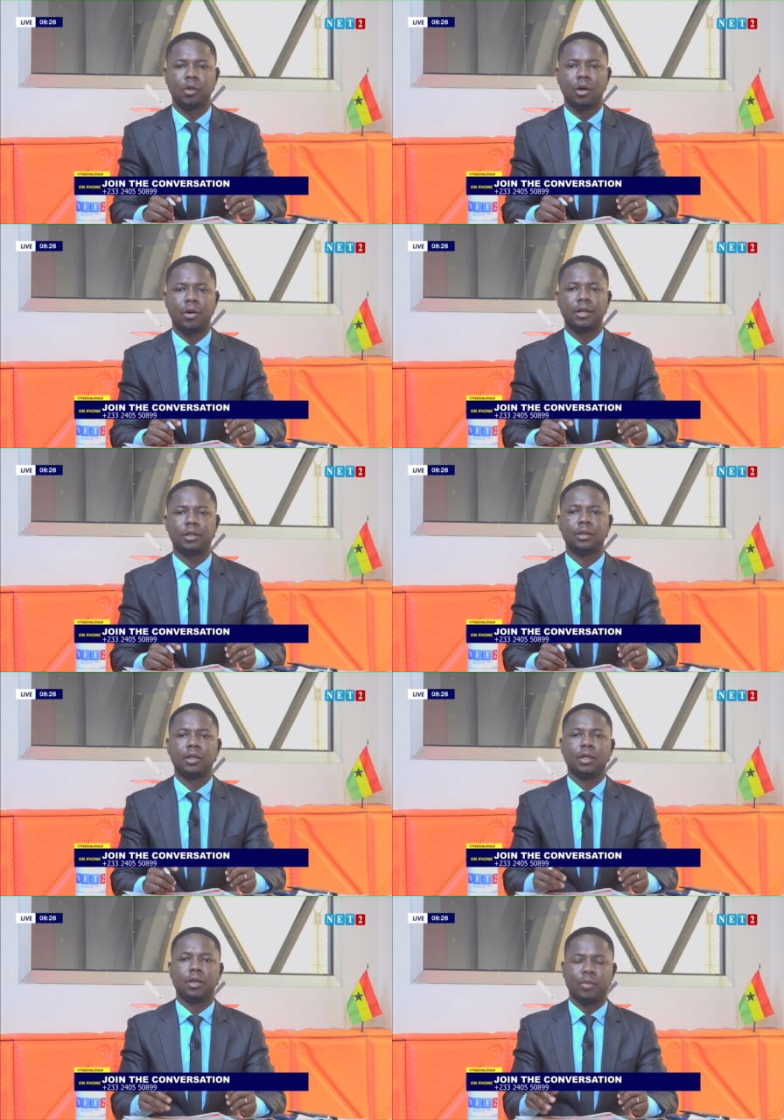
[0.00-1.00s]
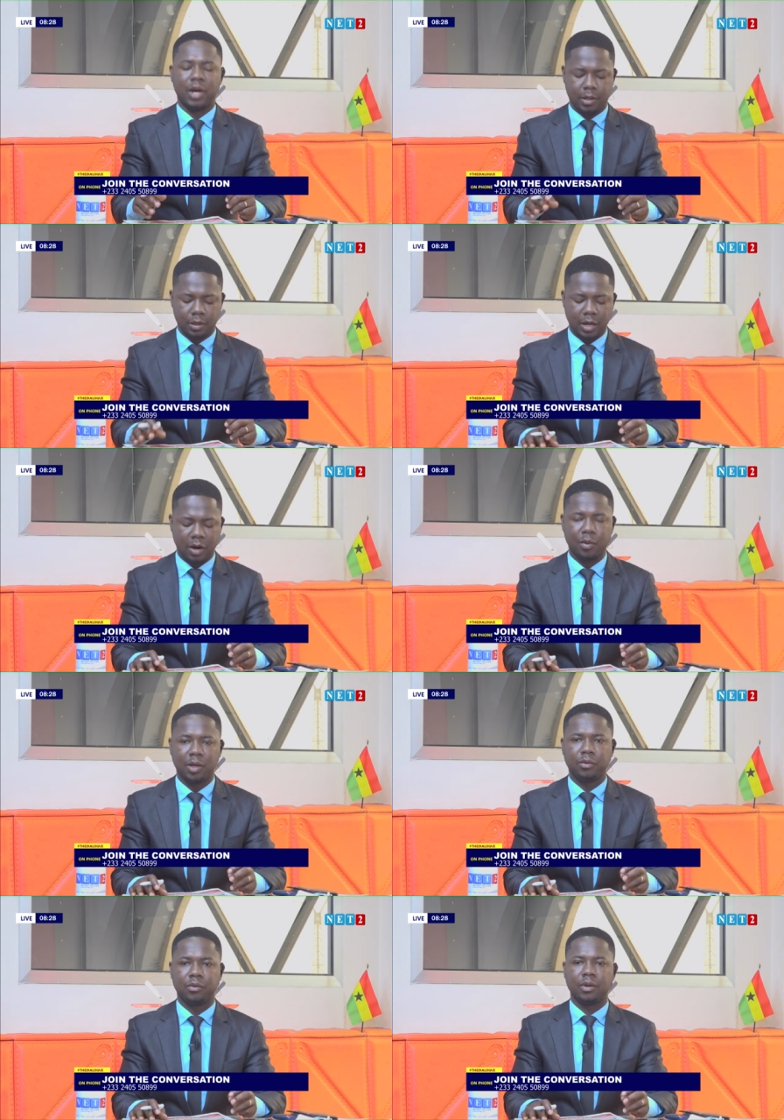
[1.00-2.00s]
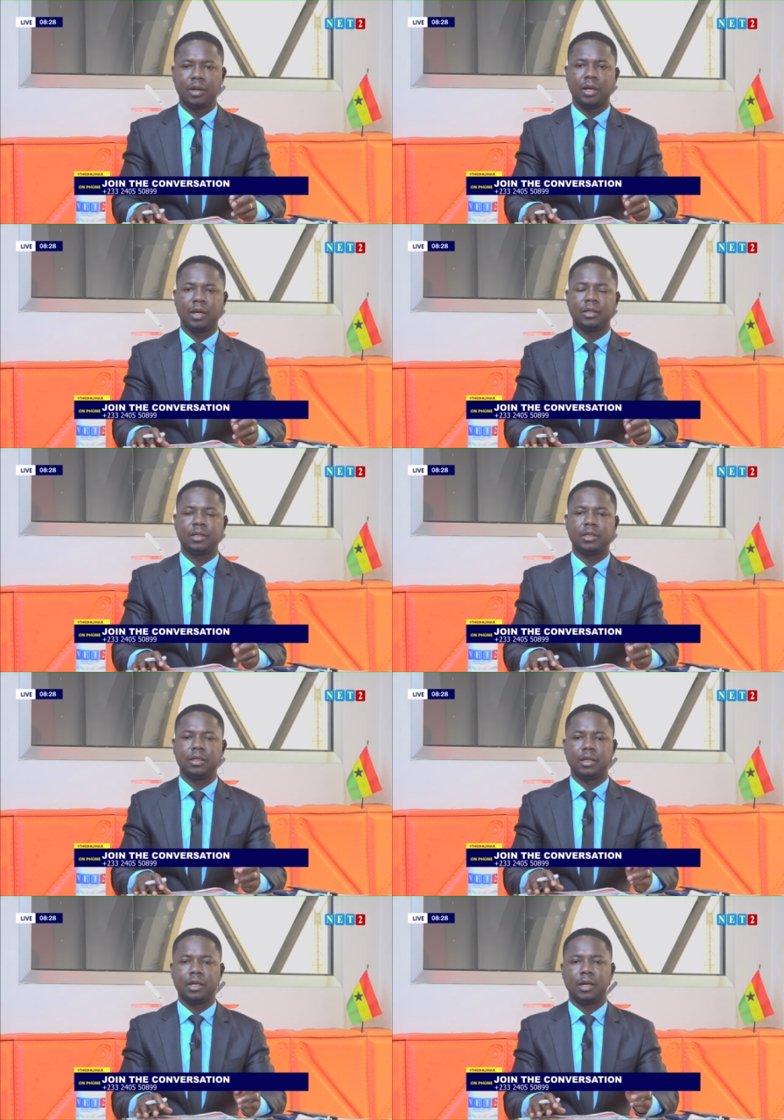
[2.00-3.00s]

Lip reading: All right, Michael, I want to share AC.